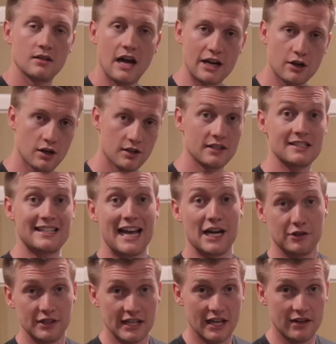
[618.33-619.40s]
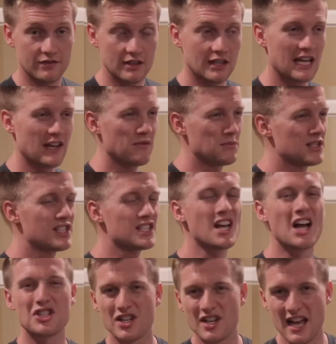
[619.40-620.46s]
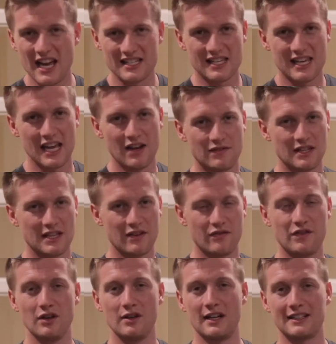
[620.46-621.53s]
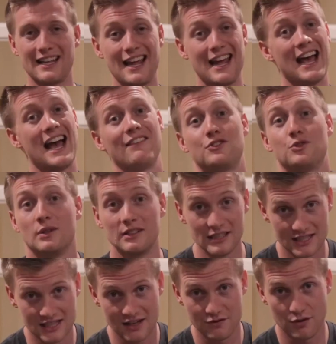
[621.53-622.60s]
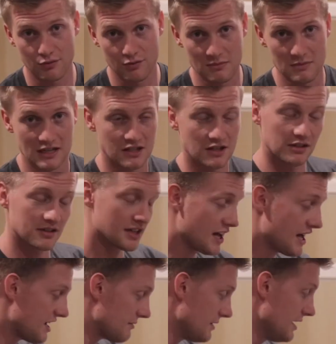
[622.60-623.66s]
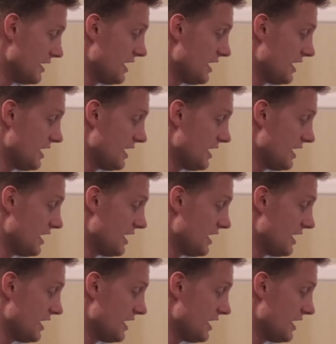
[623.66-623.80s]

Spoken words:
I call it integrity gifting. Give them such a nice gift that they feel like they have to at least give you 3 minutes of their time.